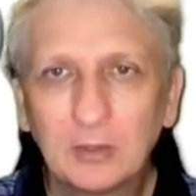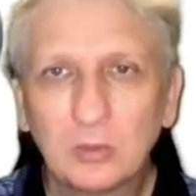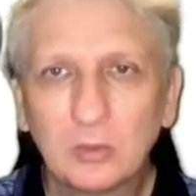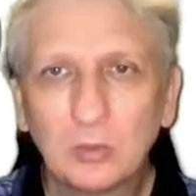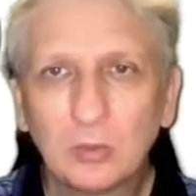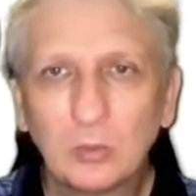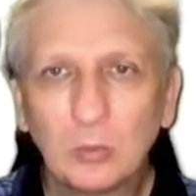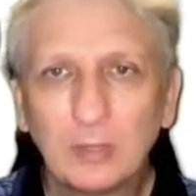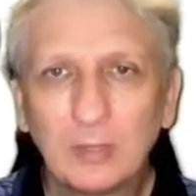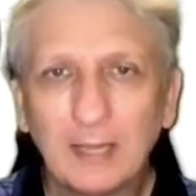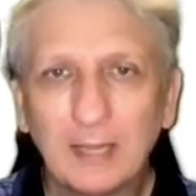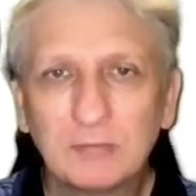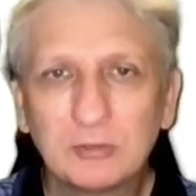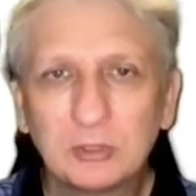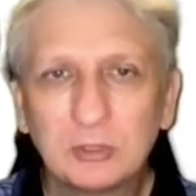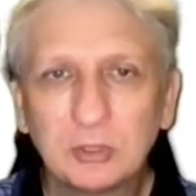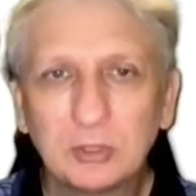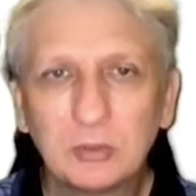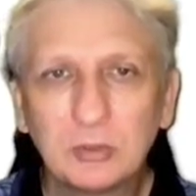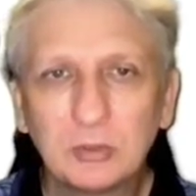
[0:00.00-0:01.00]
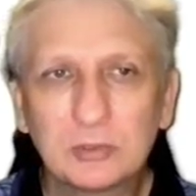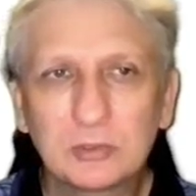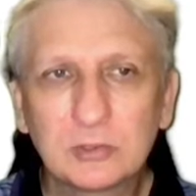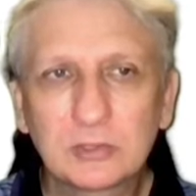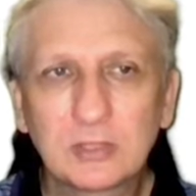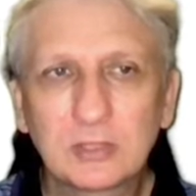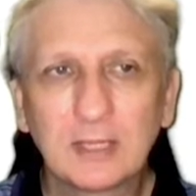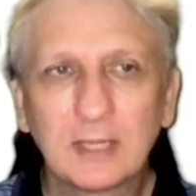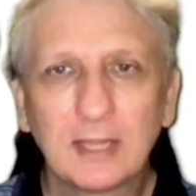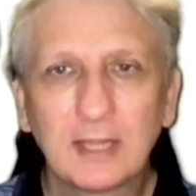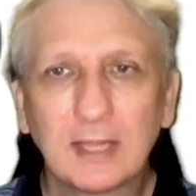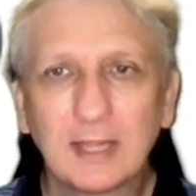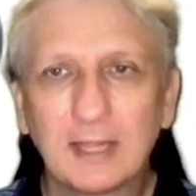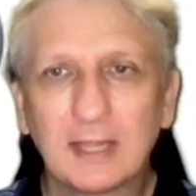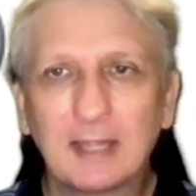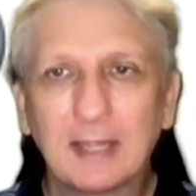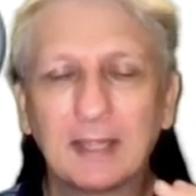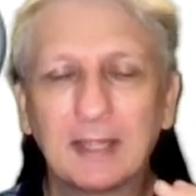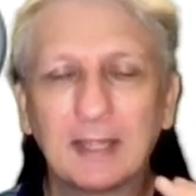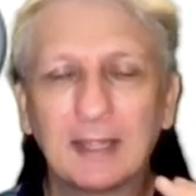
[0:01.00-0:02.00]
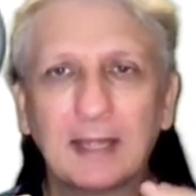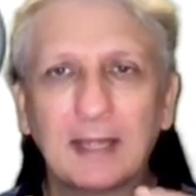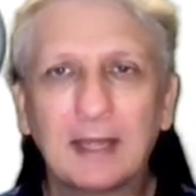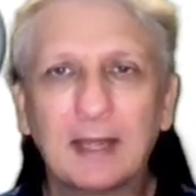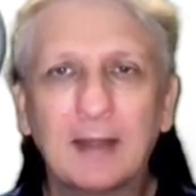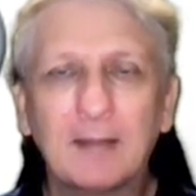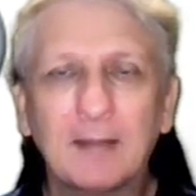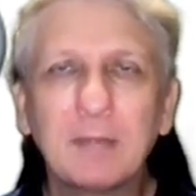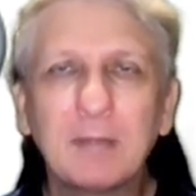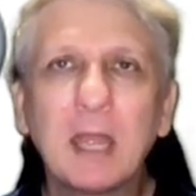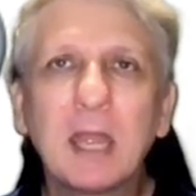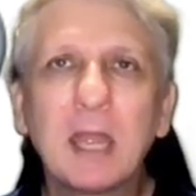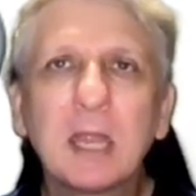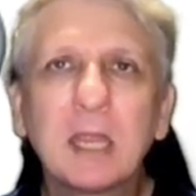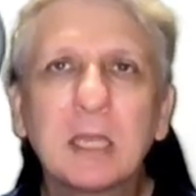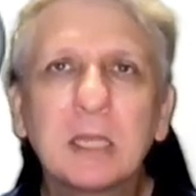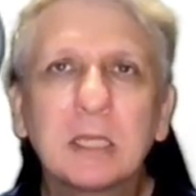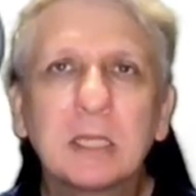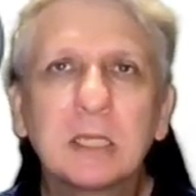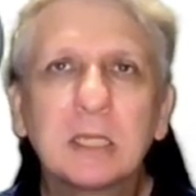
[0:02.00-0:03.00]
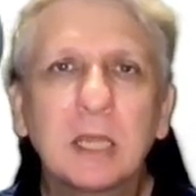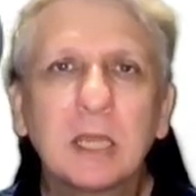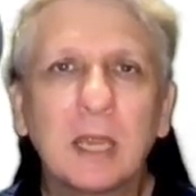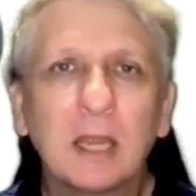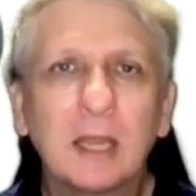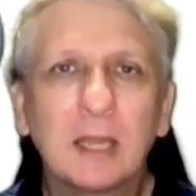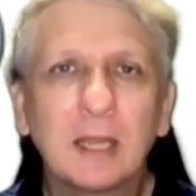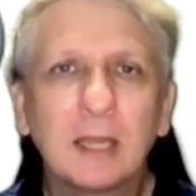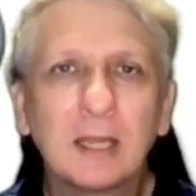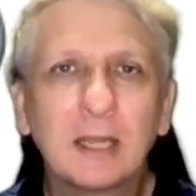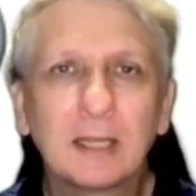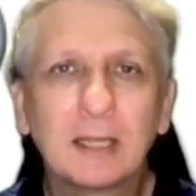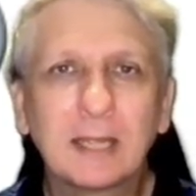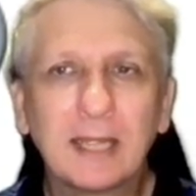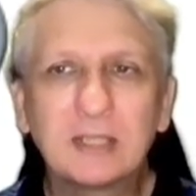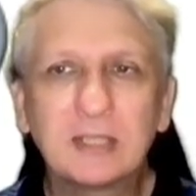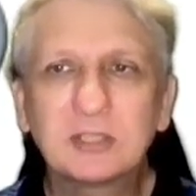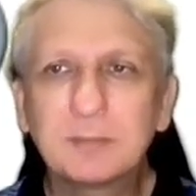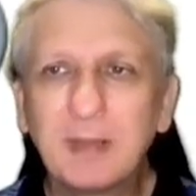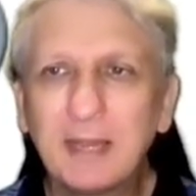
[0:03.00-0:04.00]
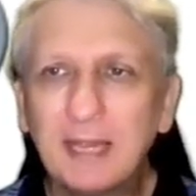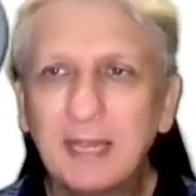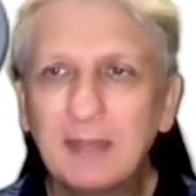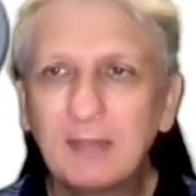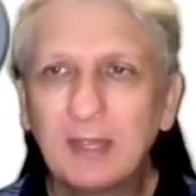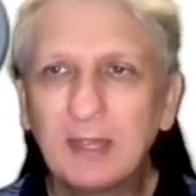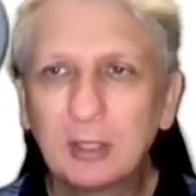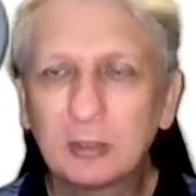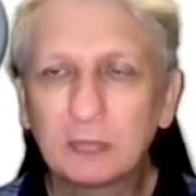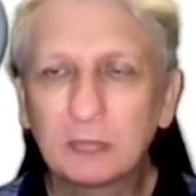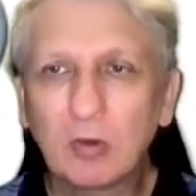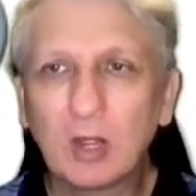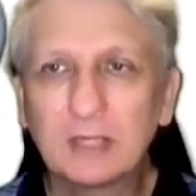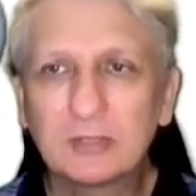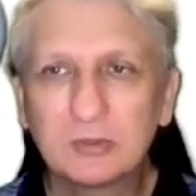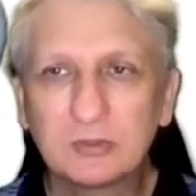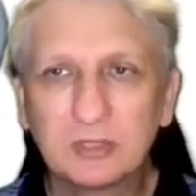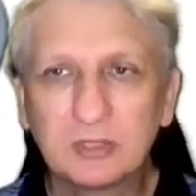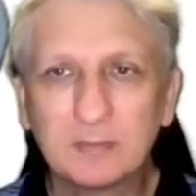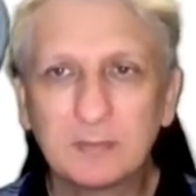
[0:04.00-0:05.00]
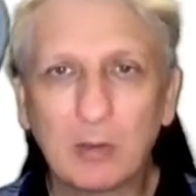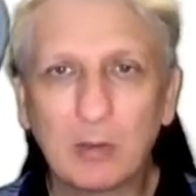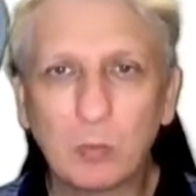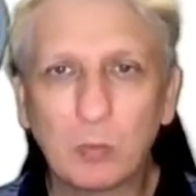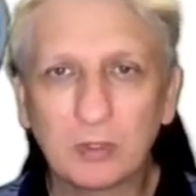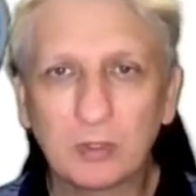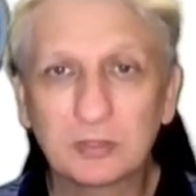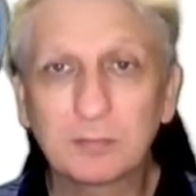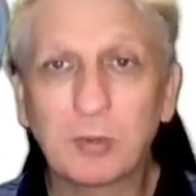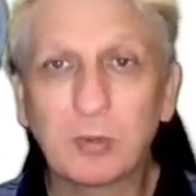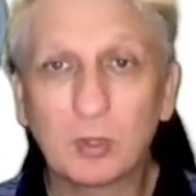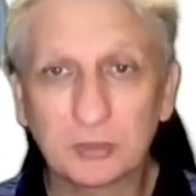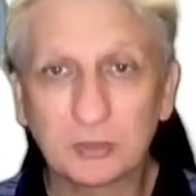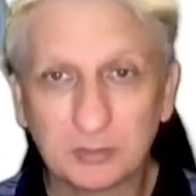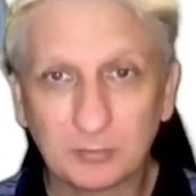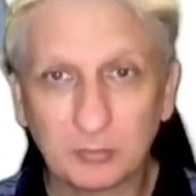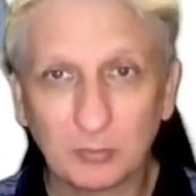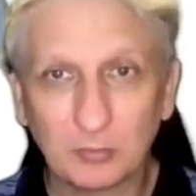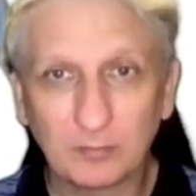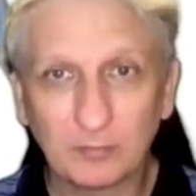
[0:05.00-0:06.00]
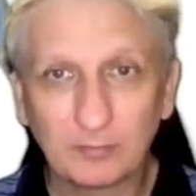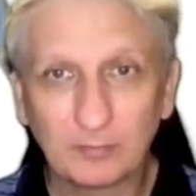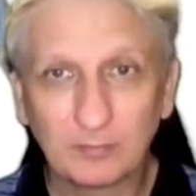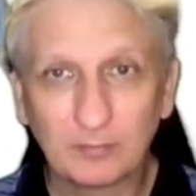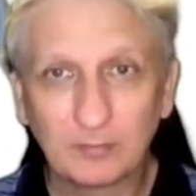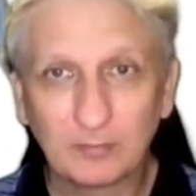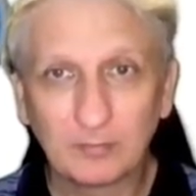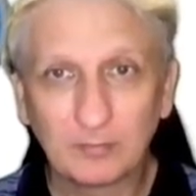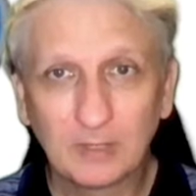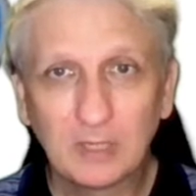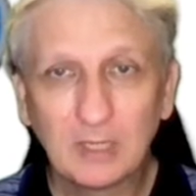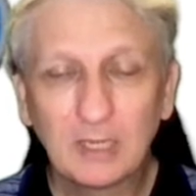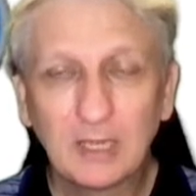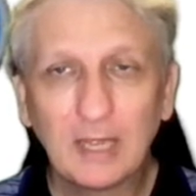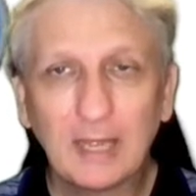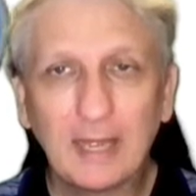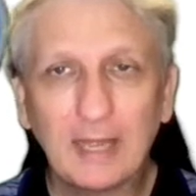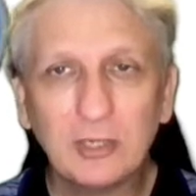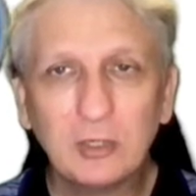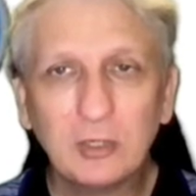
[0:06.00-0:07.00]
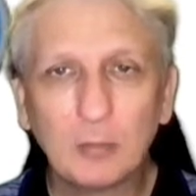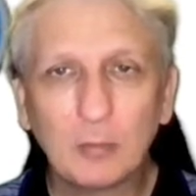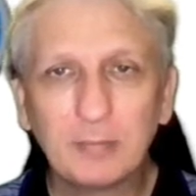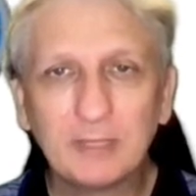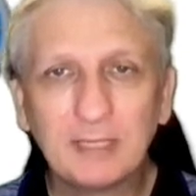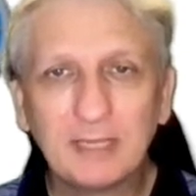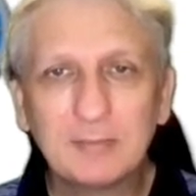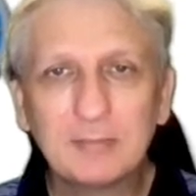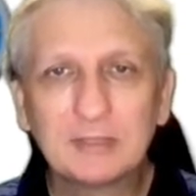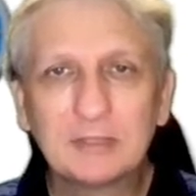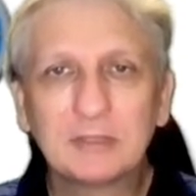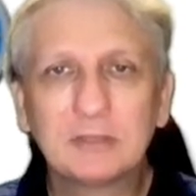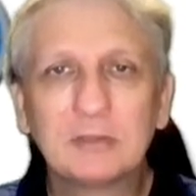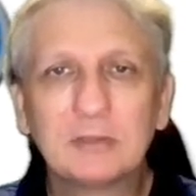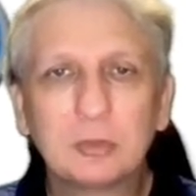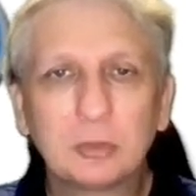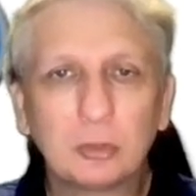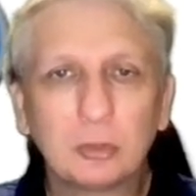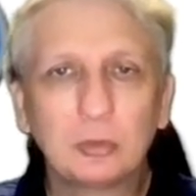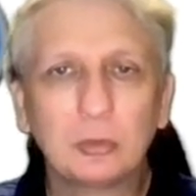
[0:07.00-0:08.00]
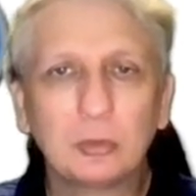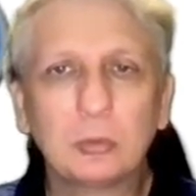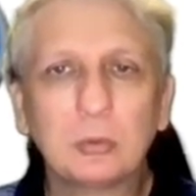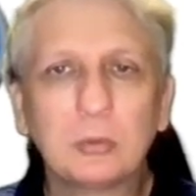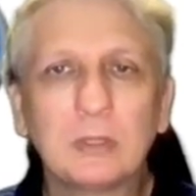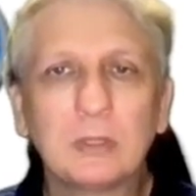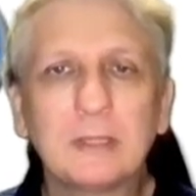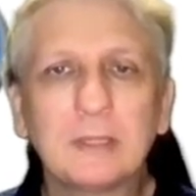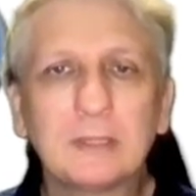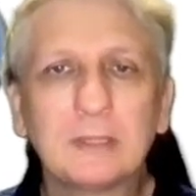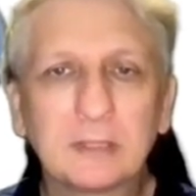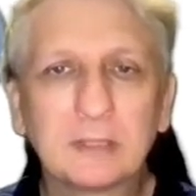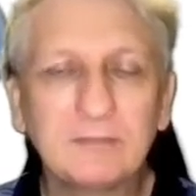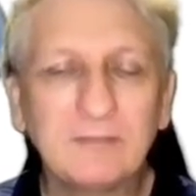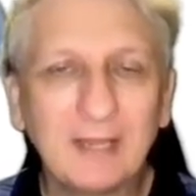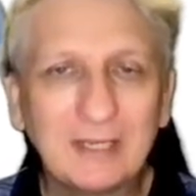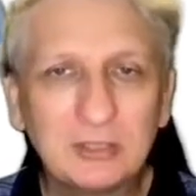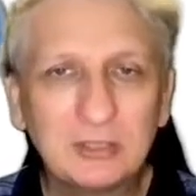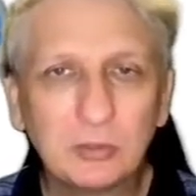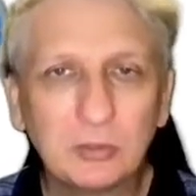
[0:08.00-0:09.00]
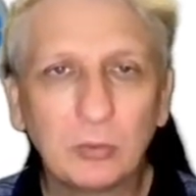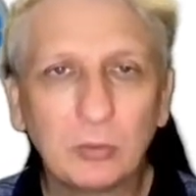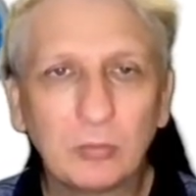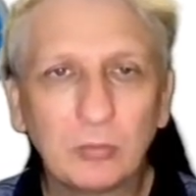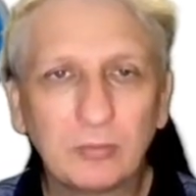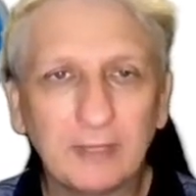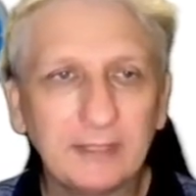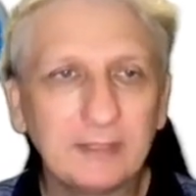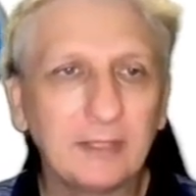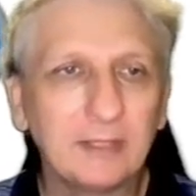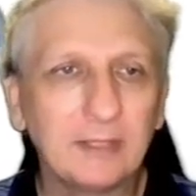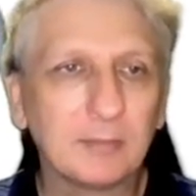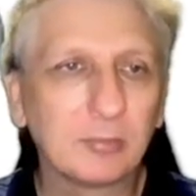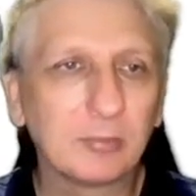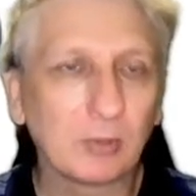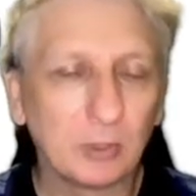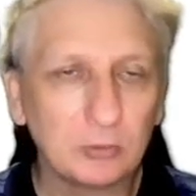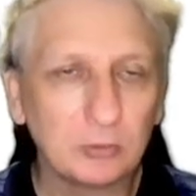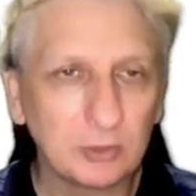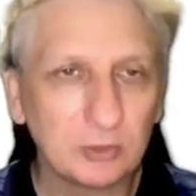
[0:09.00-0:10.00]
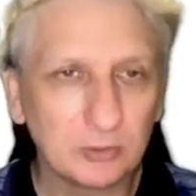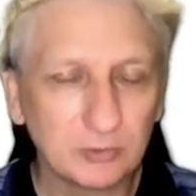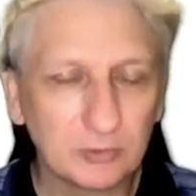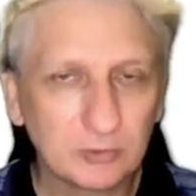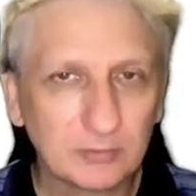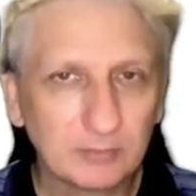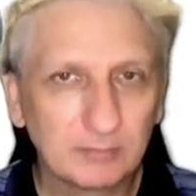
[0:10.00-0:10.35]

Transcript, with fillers: we have students um, expand their horizons about what is possible and not be limited to conventional thinking approaches.